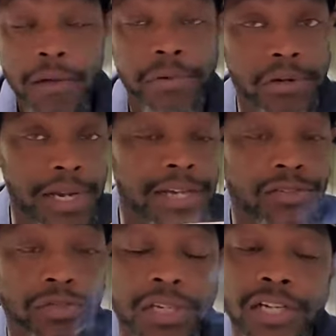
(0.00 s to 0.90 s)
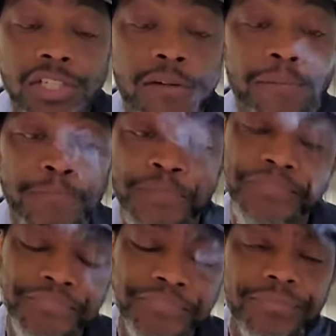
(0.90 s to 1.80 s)
But on the introduction,
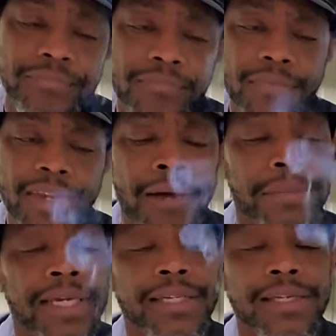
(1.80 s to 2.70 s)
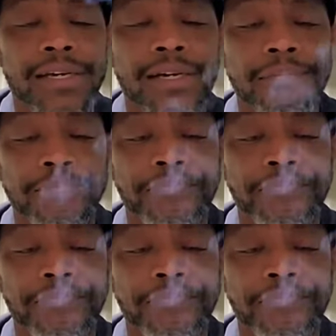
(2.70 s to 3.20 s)
I'm getting a,